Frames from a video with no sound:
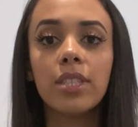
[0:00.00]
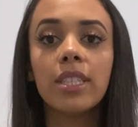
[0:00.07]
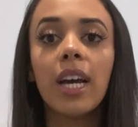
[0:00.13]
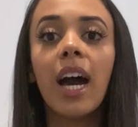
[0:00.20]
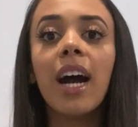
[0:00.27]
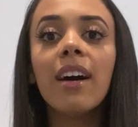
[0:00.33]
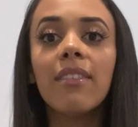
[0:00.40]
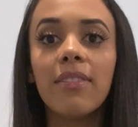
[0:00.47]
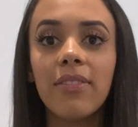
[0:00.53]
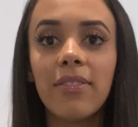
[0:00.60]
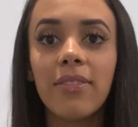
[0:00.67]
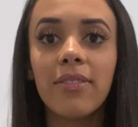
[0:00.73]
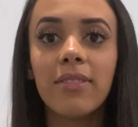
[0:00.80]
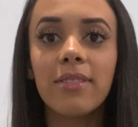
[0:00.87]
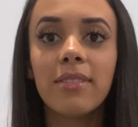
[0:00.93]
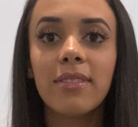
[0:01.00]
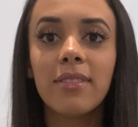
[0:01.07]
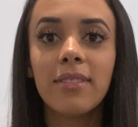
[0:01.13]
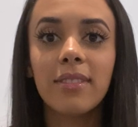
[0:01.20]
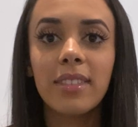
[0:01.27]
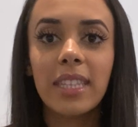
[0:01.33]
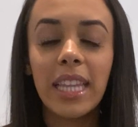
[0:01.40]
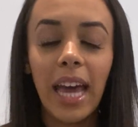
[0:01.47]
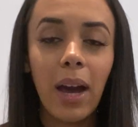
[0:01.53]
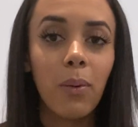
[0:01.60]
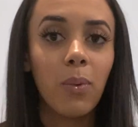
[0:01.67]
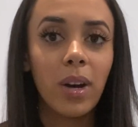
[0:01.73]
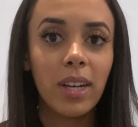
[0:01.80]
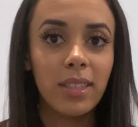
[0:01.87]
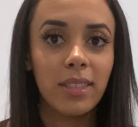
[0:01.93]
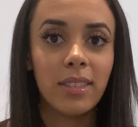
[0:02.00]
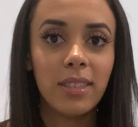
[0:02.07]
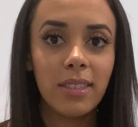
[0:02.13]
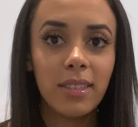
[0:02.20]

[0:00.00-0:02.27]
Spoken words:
tough that was.